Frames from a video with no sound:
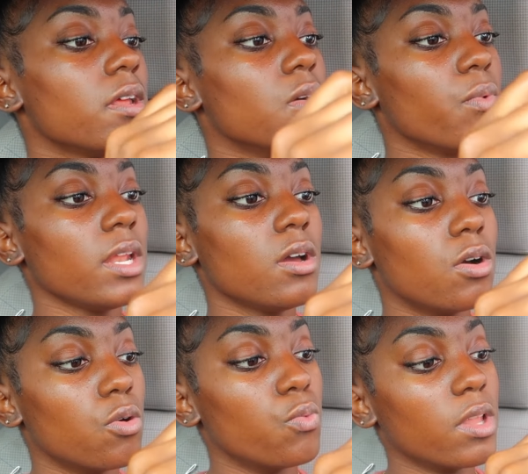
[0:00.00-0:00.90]
and the
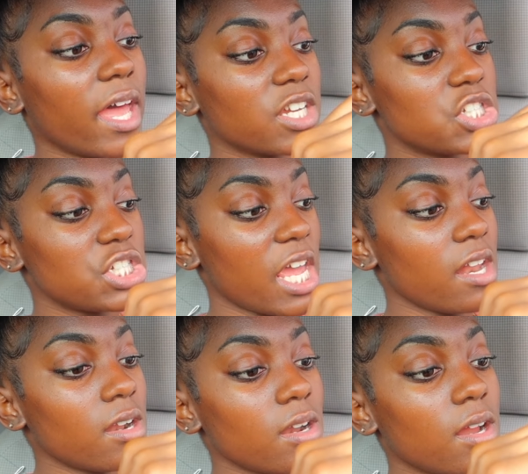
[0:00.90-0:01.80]
window will like
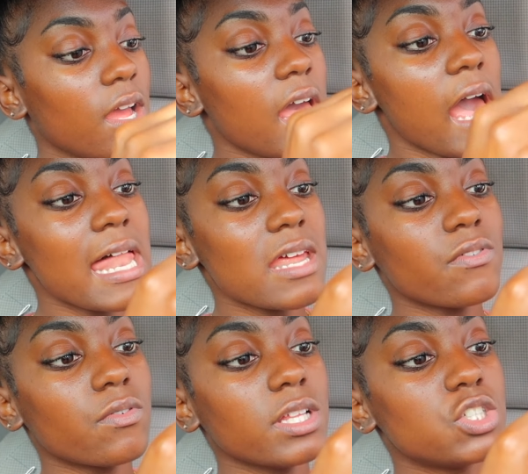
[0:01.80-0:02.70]
shatter i
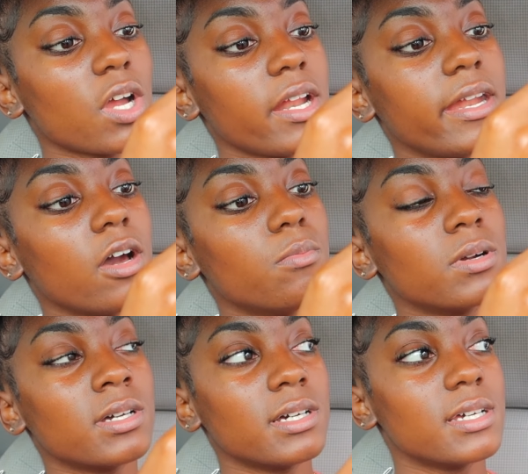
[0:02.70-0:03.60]
never really tried it out
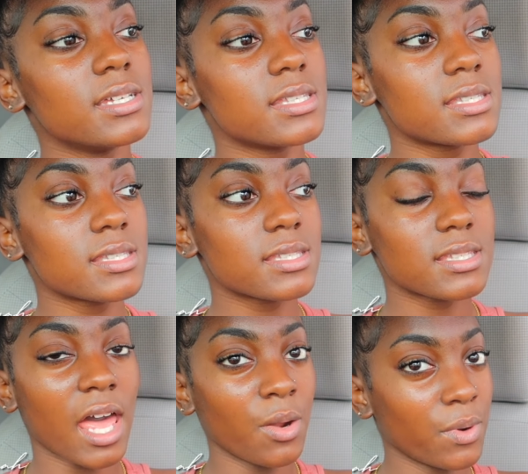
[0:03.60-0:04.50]
because
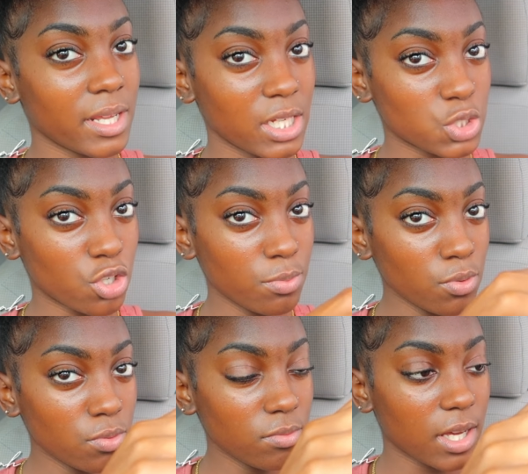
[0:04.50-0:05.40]
I don't want to get in trouble
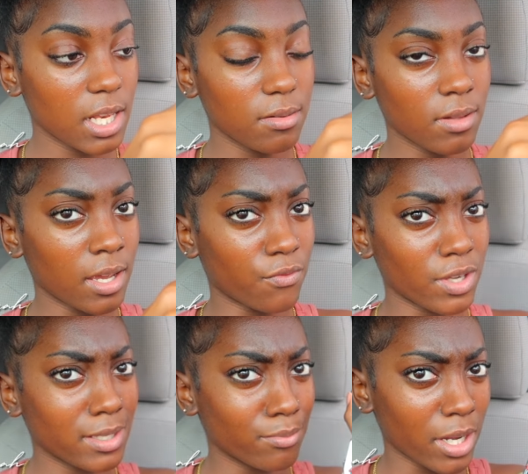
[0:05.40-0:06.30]
and like
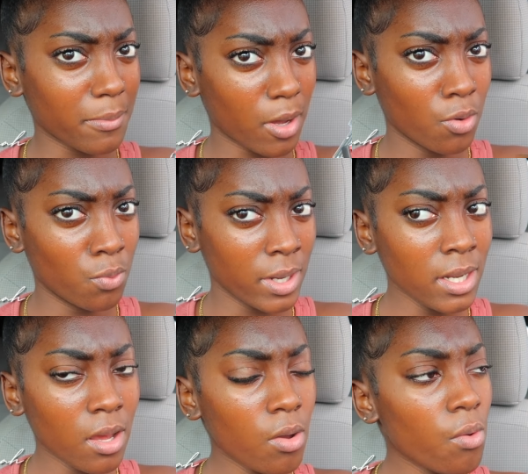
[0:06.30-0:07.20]
freaking break my own
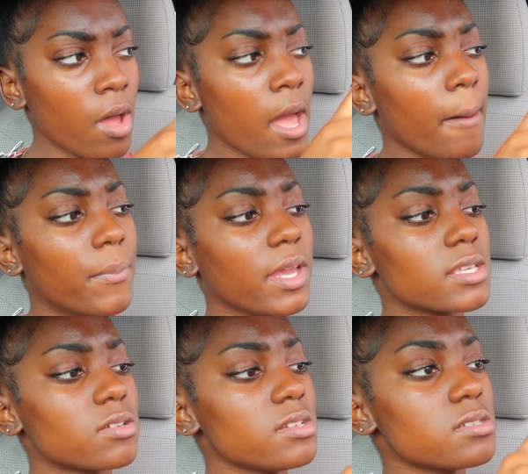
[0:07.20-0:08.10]
window. But yeah,
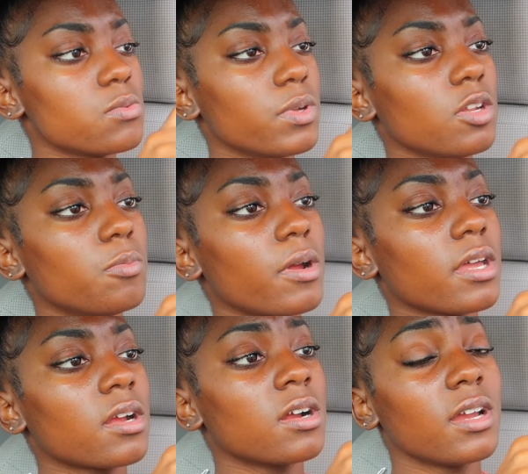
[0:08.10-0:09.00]
so this is a window
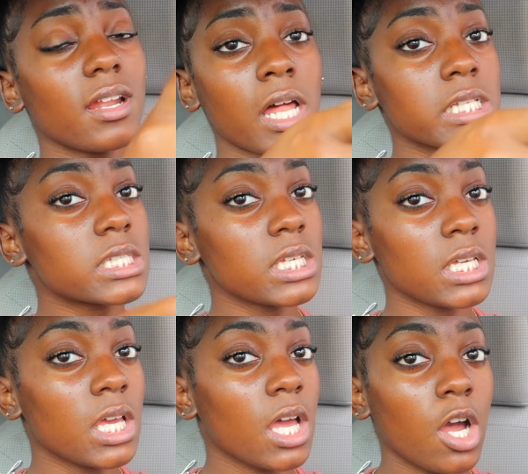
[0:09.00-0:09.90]
breaker. And
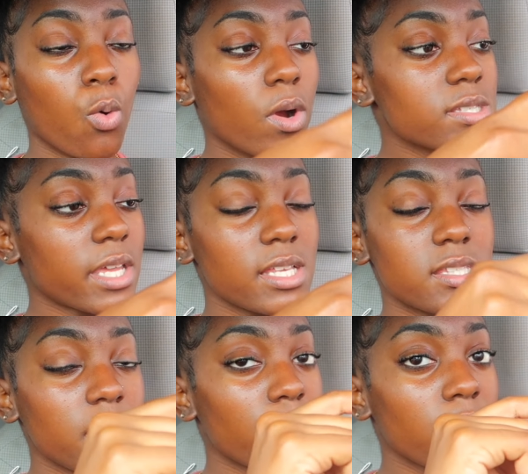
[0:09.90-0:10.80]
honestly, worst case
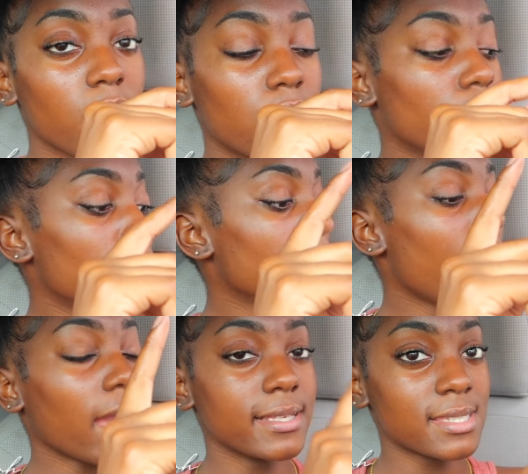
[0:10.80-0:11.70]
scenario,
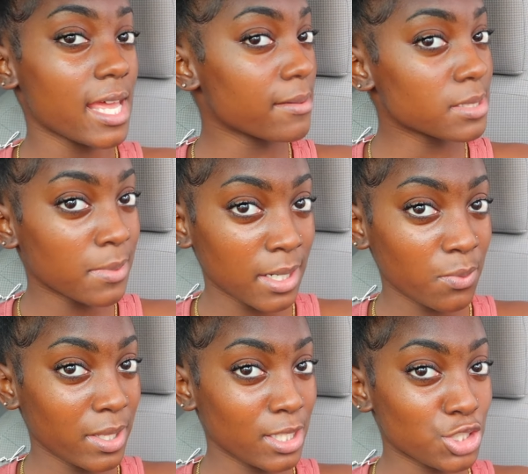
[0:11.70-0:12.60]
I can stab somebody
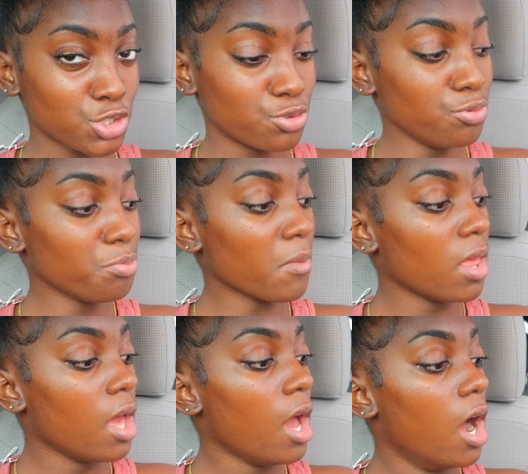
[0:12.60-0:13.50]
with it too.
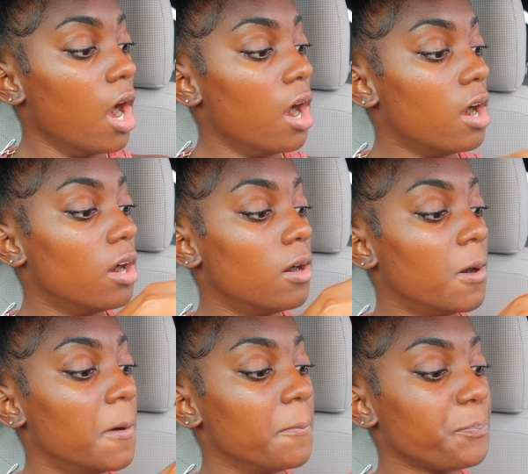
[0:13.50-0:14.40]

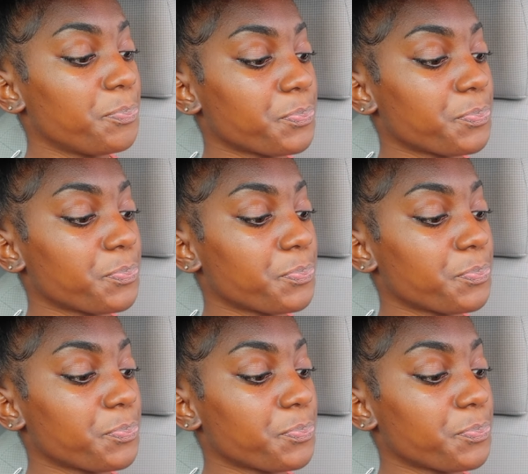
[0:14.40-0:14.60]
Um,